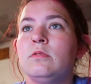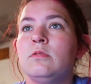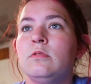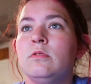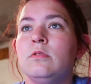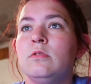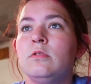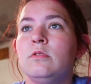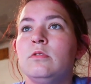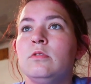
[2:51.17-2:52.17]

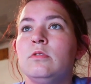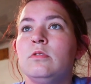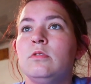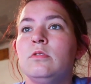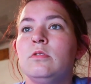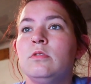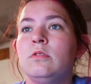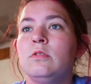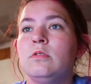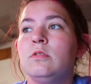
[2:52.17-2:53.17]

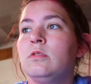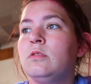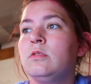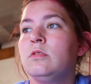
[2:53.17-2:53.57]
No one is speaking in this clip.